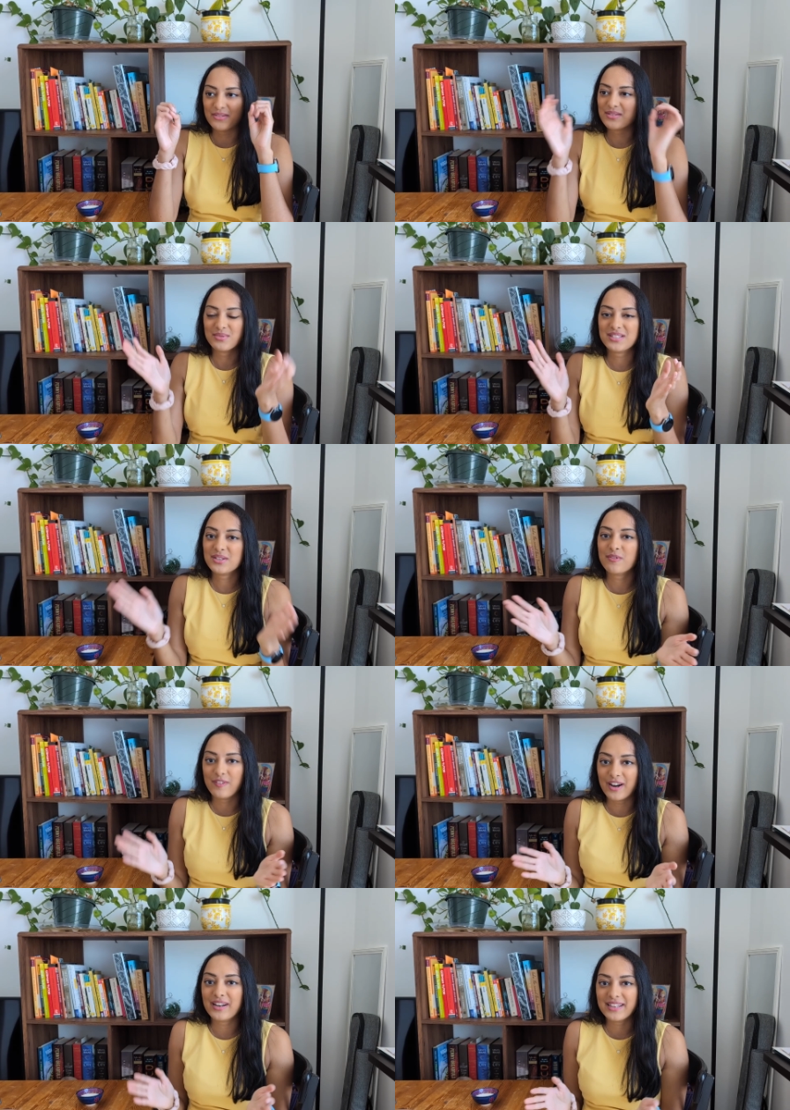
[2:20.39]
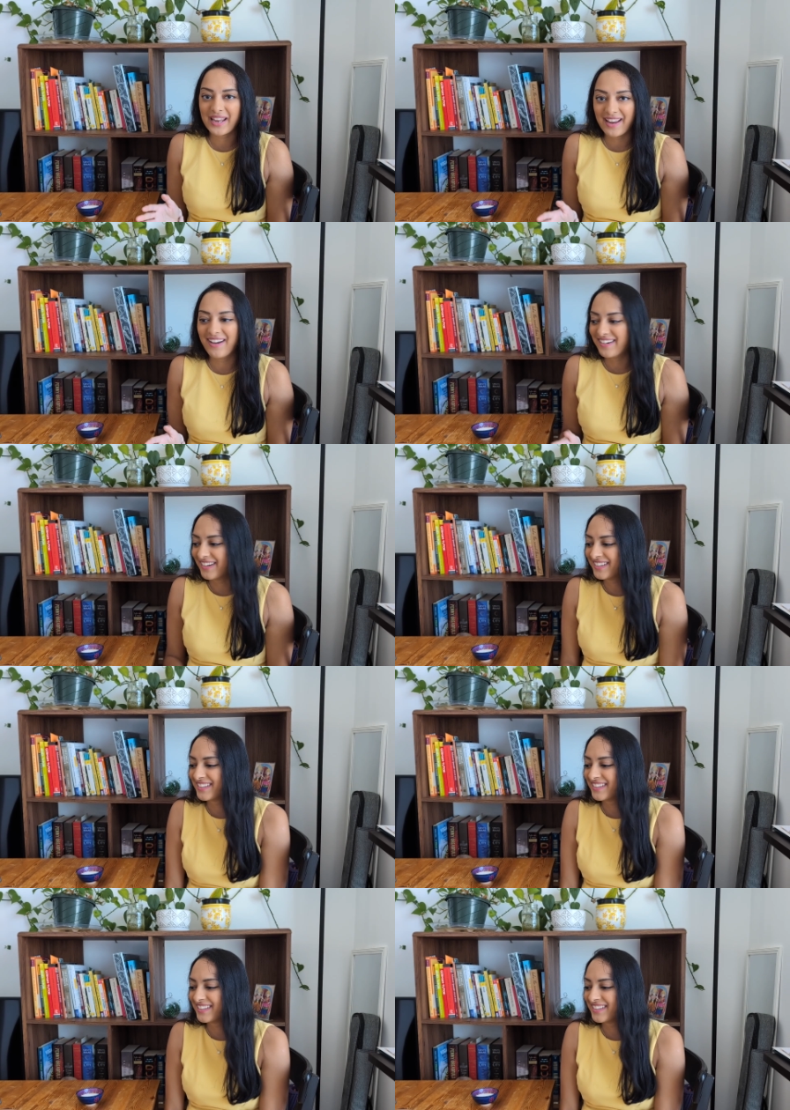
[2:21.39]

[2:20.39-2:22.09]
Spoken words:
It was still very chaotic.